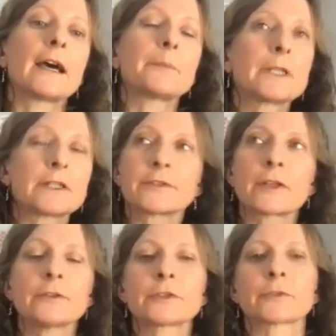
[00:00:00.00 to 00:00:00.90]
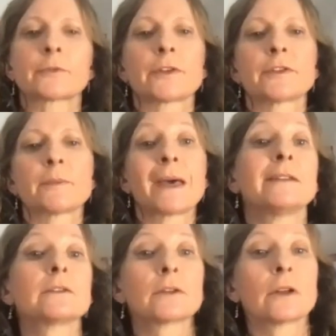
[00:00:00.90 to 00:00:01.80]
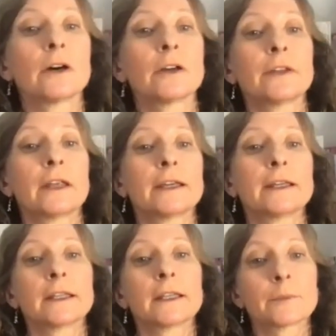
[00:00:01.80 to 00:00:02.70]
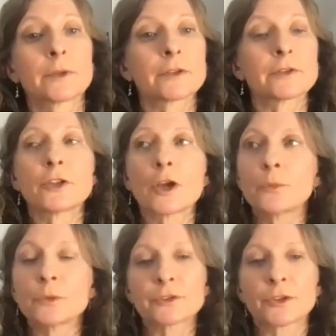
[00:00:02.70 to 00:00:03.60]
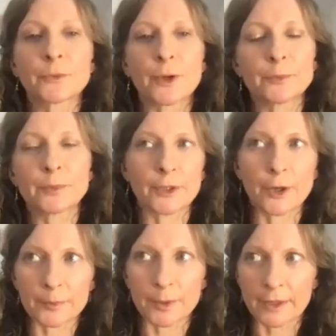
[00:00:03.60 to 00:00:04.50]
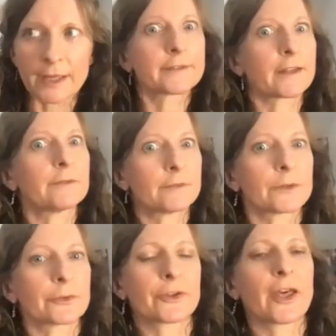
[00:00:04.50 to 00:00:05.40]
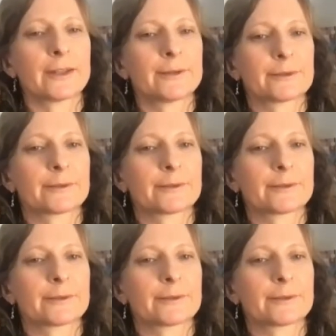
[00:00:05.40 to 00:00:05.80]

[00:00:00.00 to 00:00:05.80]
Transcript: Because those are fundamental, aren't they? But no one's going to open up unless they feel safe.